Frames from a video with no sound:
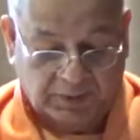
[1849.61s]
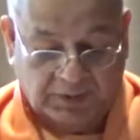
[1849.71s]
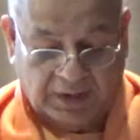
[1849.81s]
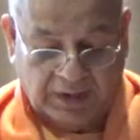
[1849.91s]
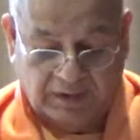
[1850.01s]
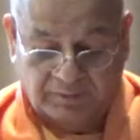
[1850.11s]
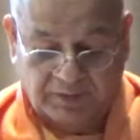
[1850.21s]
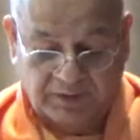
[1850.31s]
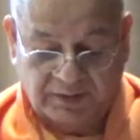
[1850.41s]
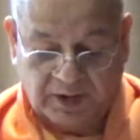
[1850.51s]
The
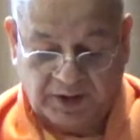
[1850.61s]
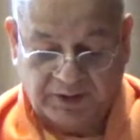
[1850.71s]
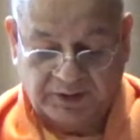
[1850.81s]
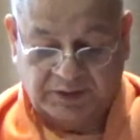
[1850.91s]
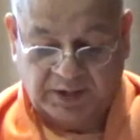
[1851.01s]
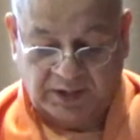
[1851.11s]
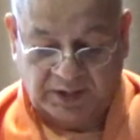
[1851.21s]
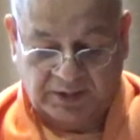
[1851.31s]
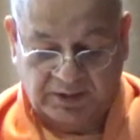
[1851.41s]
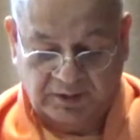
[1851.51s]
heavens are his
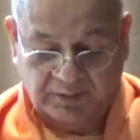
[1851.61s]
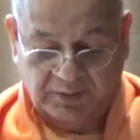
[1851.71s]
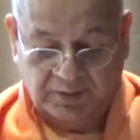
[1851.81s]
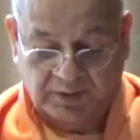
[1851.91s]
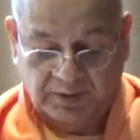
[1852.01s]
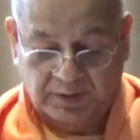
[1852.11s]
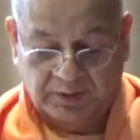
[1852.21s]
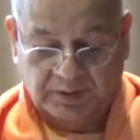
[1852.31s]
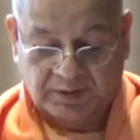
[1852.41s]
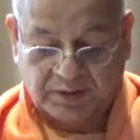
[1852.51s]
head,
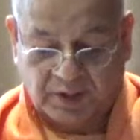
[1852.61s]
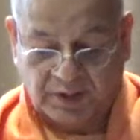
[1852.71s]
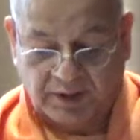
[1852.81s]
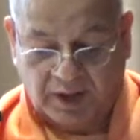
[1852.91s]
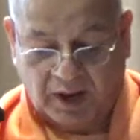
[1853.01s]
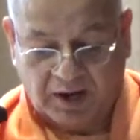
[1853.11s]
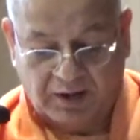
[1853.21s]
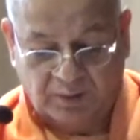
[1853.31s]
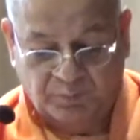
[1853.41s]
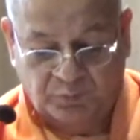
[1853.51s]
the sun
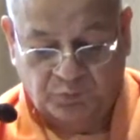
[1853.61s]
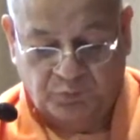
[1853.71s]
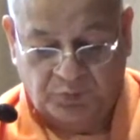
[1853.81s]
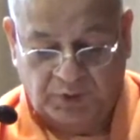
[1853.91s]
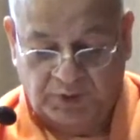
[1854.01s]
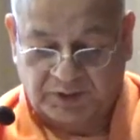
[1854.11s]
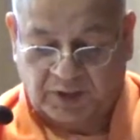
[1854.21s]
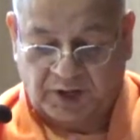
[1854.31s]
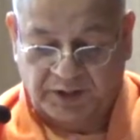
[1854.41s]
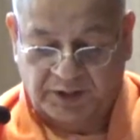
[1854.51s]
and the moon his
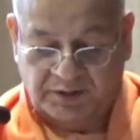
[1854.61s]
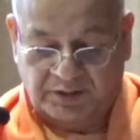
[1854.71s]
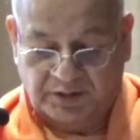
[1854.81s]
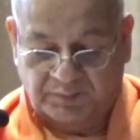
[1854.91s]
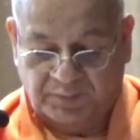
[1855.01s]
eyes,